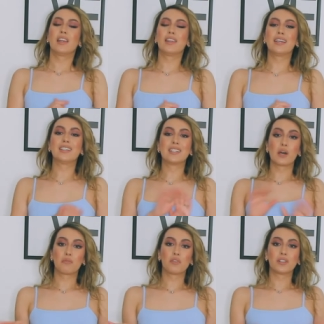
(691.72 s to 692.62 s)
then
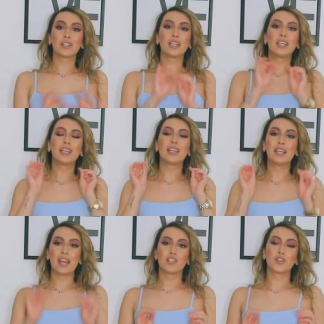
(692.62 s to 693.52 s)
definitely
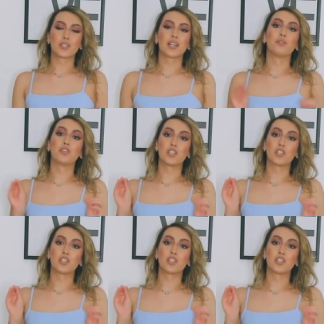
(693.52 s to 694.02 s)
get yourself a